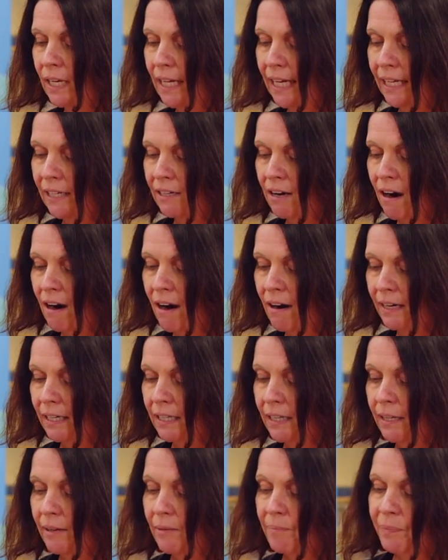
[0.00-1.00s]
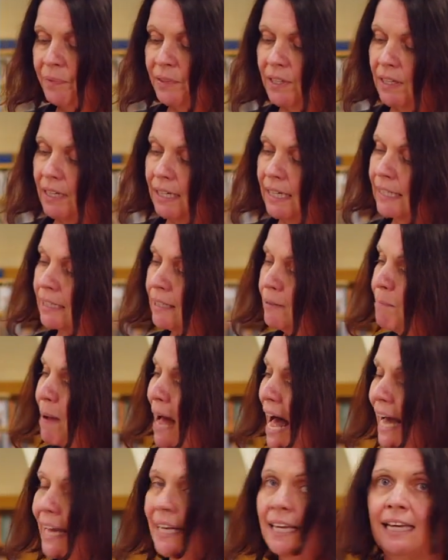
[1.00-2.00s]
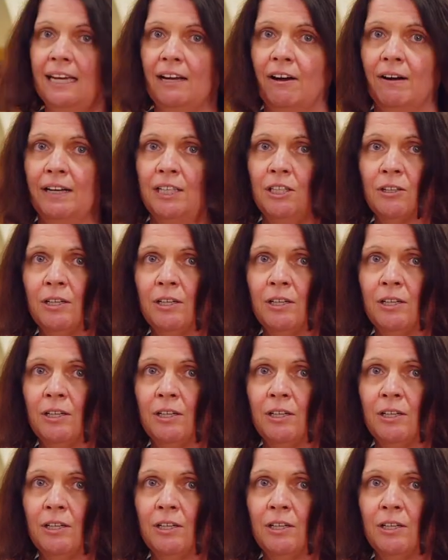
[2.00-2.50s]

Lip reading: in our little pack here, and you